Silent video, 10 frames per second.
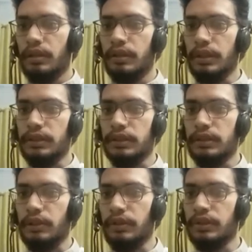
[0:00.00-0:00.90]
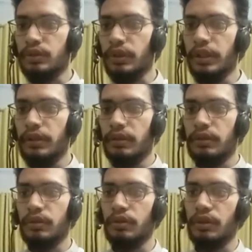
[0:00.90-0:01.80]
Yes, now it is sorted.
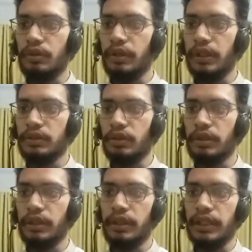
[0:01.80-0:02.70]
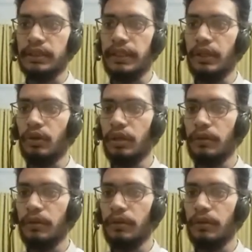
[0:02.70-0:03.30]
It is sorted in the ascending order.